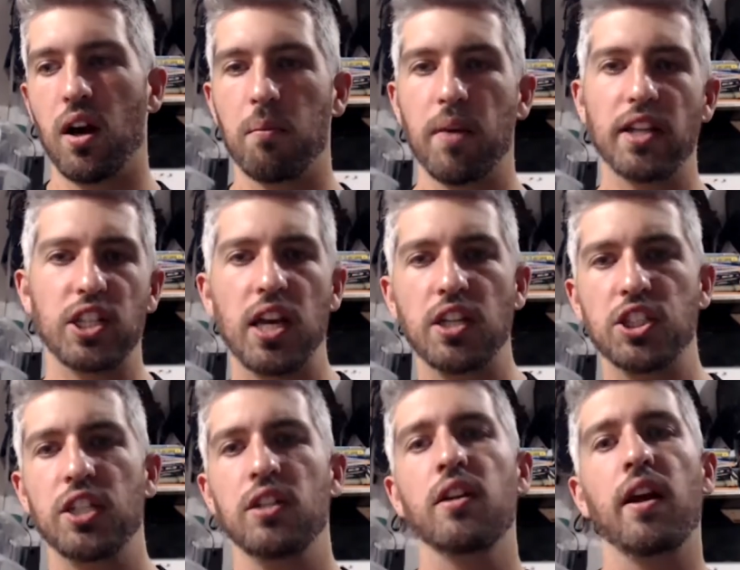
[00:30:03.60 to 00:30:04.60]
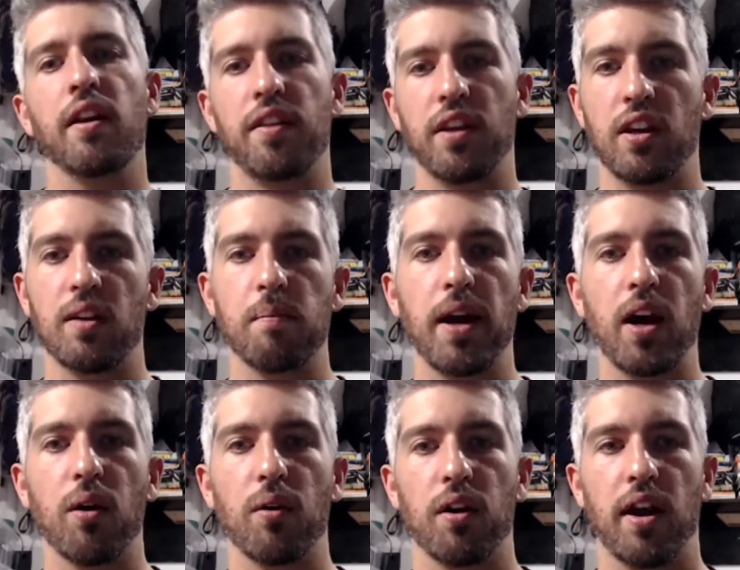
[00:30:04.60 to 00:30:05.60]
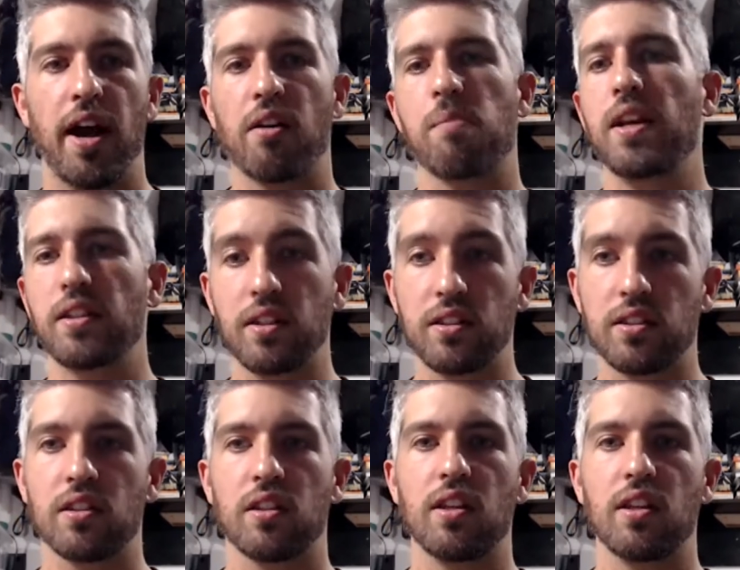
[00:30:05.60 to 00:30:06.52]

education and thinking about how to make these